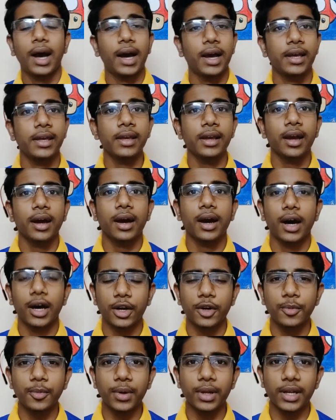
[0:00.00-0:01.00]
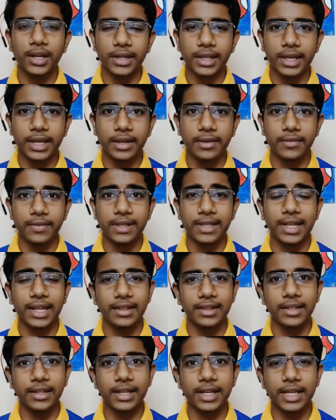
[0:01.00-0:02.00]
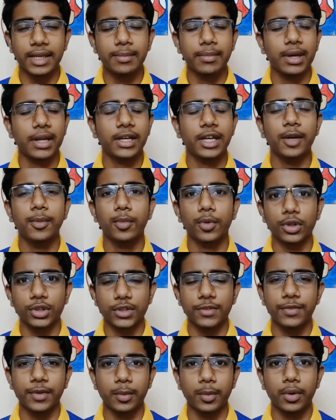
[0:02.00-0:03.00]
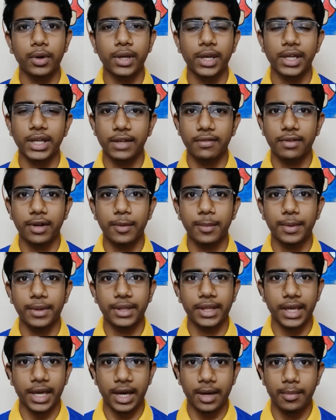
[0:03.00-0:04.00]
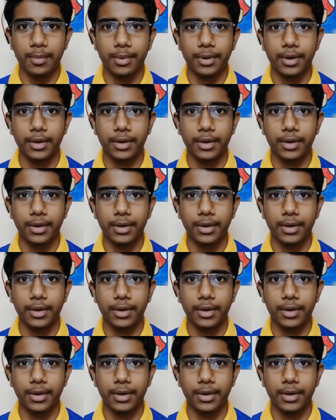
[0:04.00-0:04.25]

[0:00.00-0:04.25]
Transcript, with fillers: I, Arun Balan KV, led the team and did most of the work in developing the app.